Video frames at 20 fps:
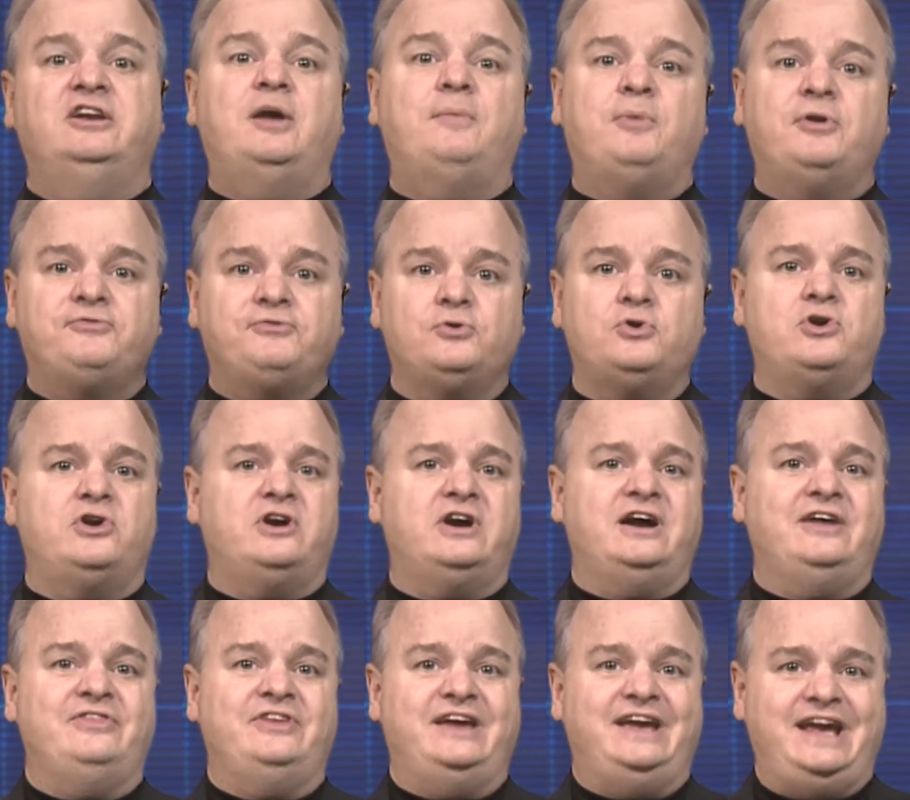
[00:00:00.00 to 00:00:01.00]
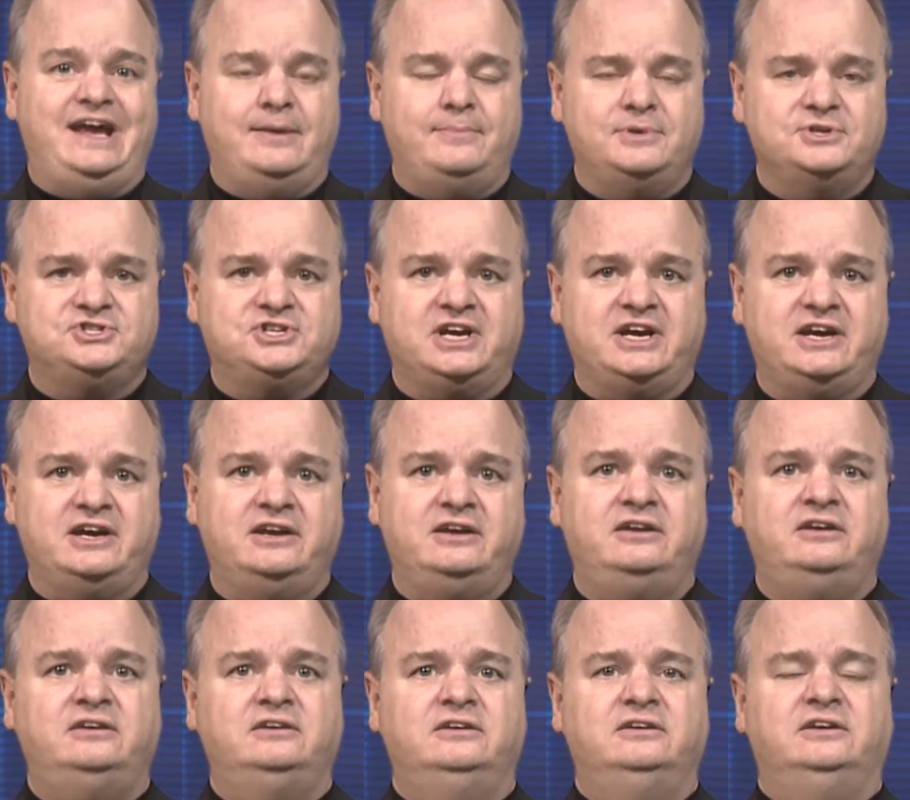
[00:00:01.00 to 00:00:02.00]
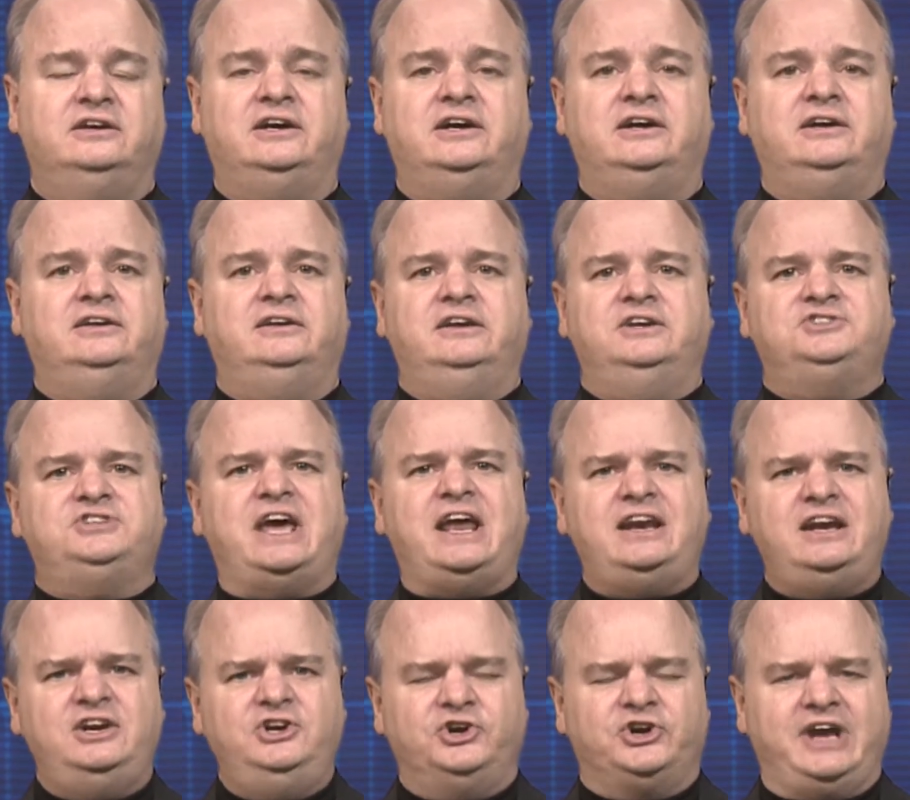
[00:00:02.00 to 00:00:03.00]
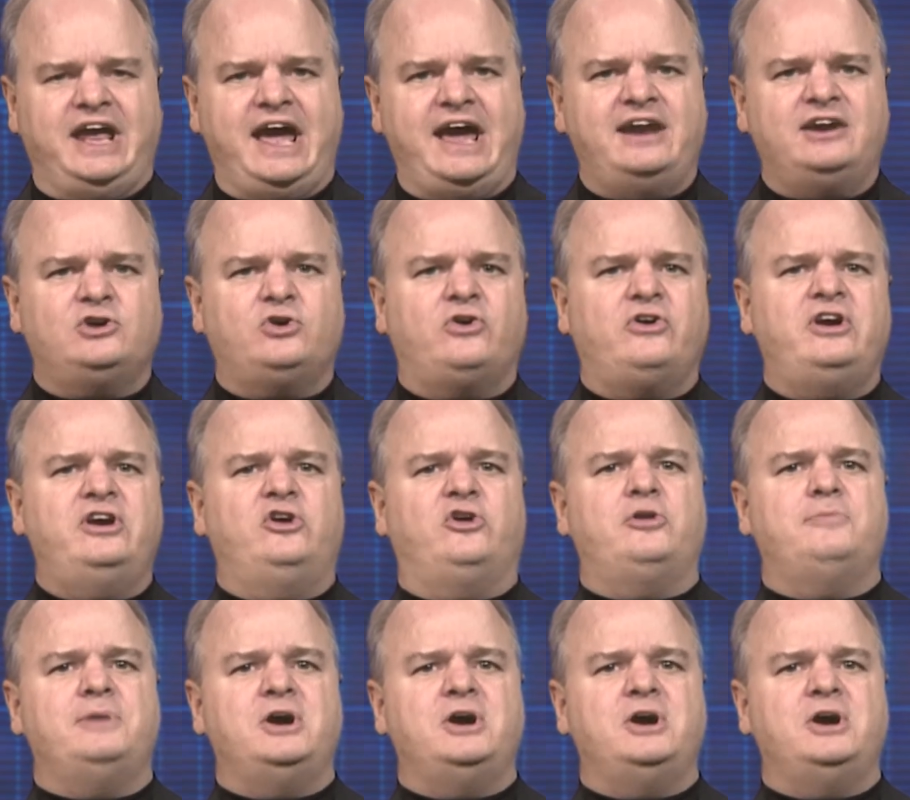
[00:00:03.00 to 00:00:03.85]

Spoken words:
number four on the Amazon. Is that in your category or